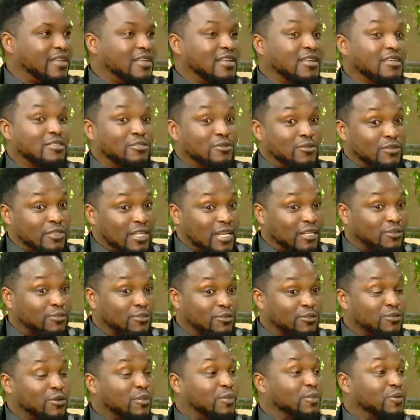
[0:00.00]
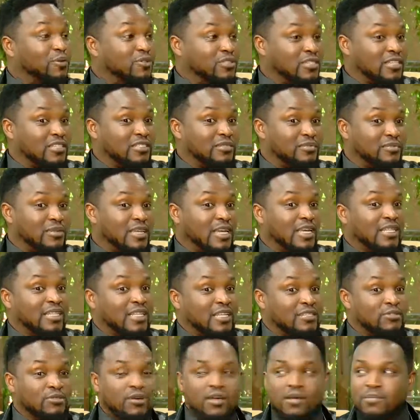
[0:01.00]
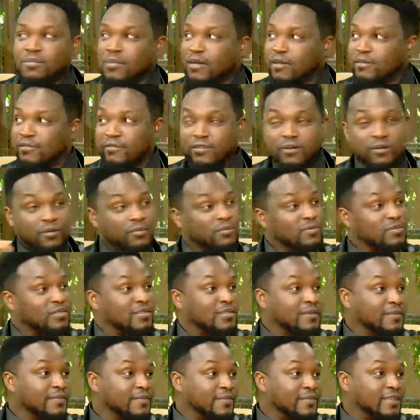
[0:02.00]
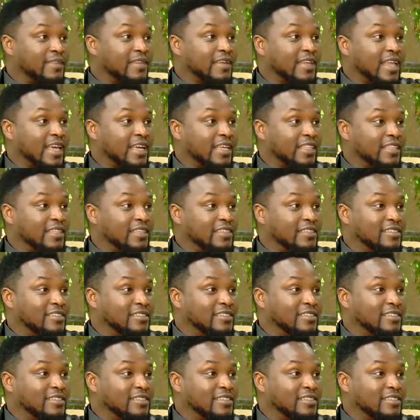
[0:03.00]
So that also pushes me, and that's why I make films like these.